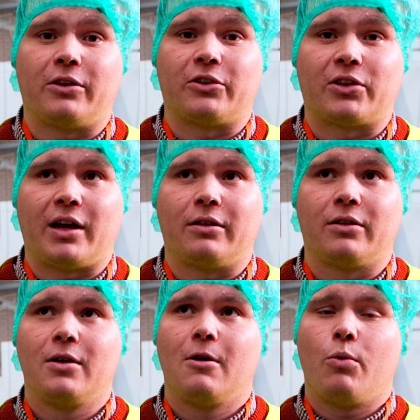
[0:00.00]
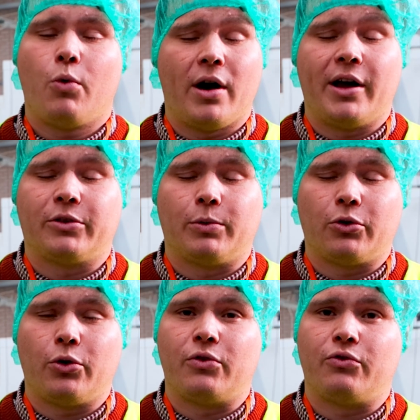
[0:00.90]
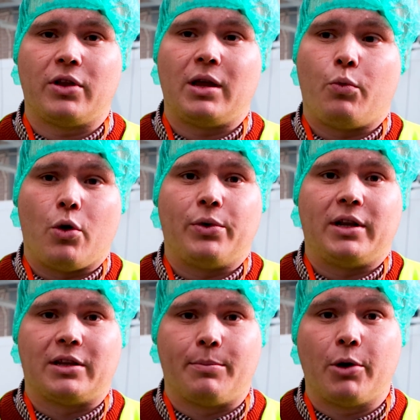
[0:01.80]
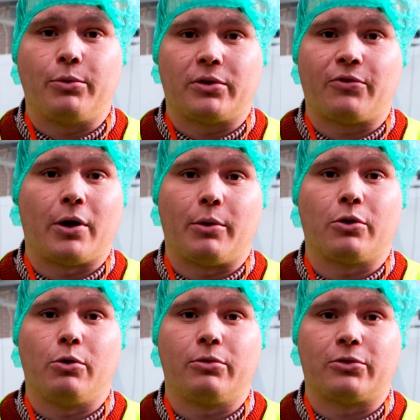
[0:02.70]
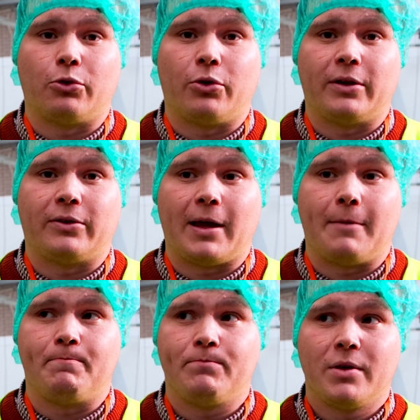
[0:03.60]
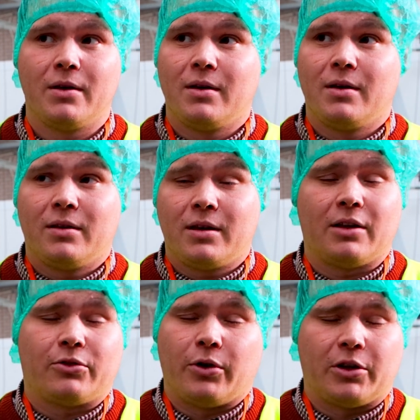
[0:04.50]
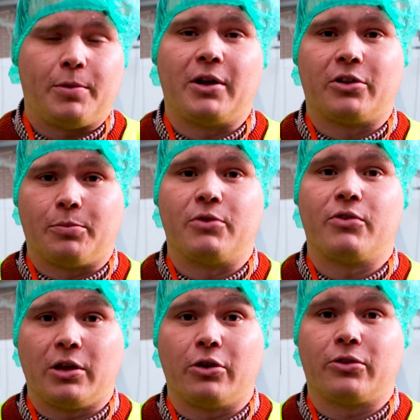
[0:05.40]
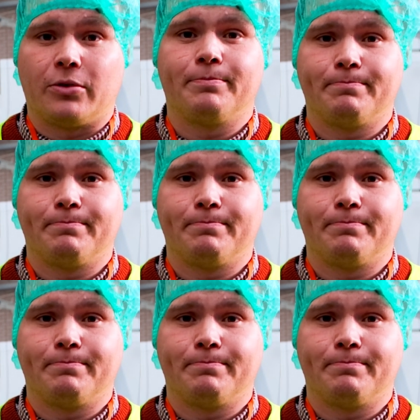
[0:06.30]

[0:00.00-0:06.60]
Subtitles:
understand what it is we do and really what we need to build for our cold store. And so the experience has been really good.